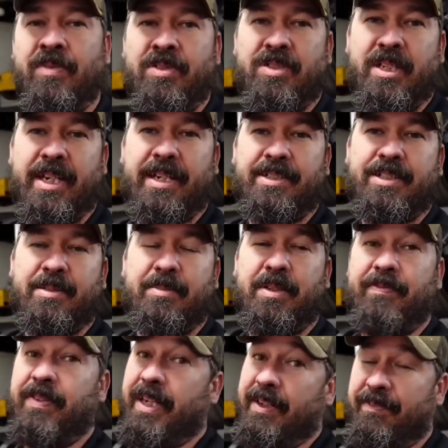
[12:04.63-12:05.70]
Check out some
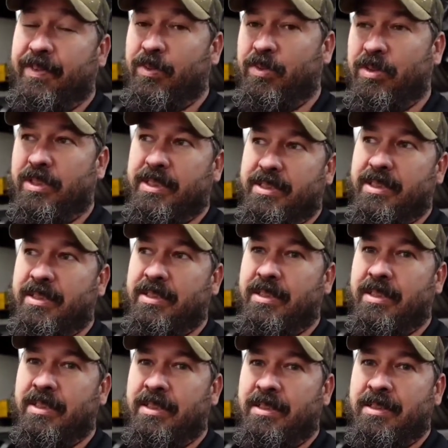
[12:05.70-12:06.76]
of, if you want
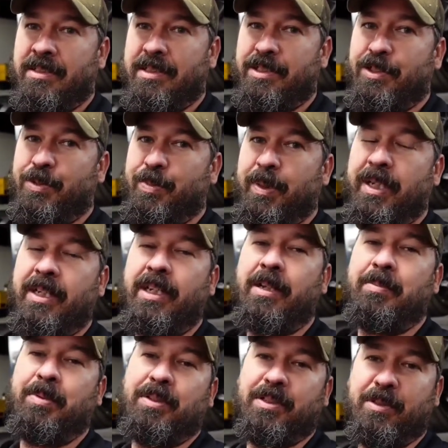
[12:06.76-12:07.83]
to speed
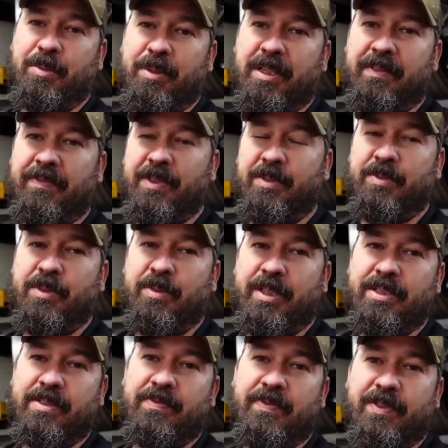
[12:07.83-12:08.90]
up a little bit, if you don't want to wait
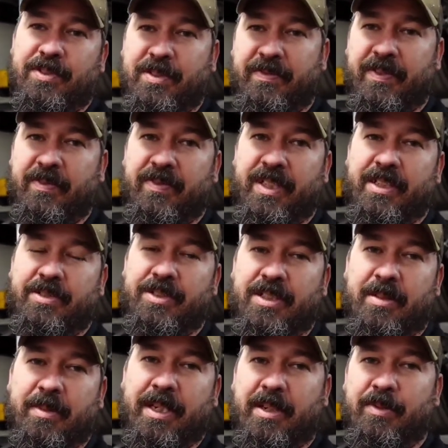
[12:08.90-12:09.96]
for some of our videos to
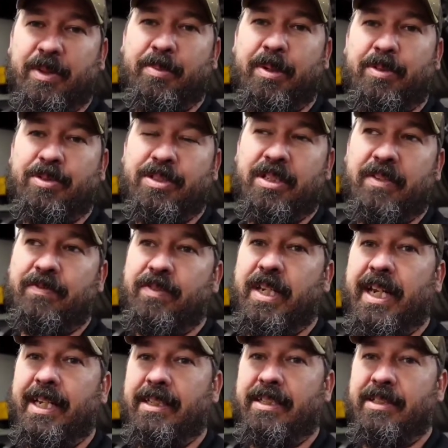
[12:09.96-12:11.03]
come out, we post stuff
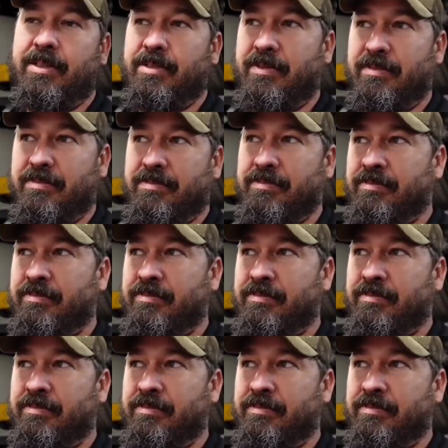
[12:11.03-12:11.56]
daily or